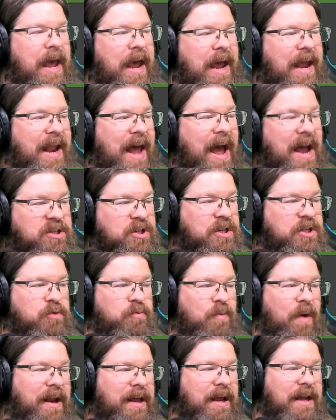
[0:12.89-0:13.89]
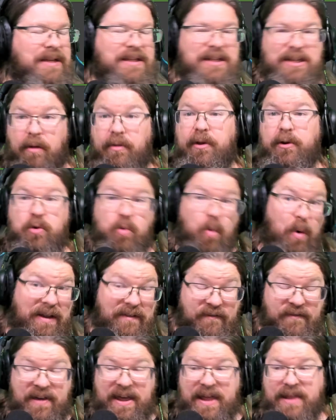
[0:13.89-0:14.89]
and actually is running until the
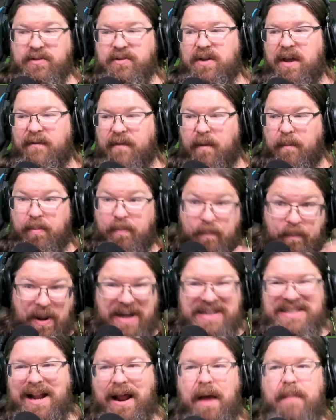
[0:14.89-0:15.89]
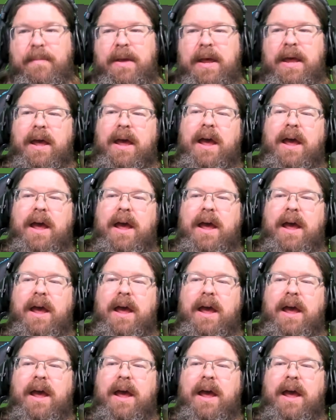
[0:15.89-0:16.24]
25th, so you have a bunch of time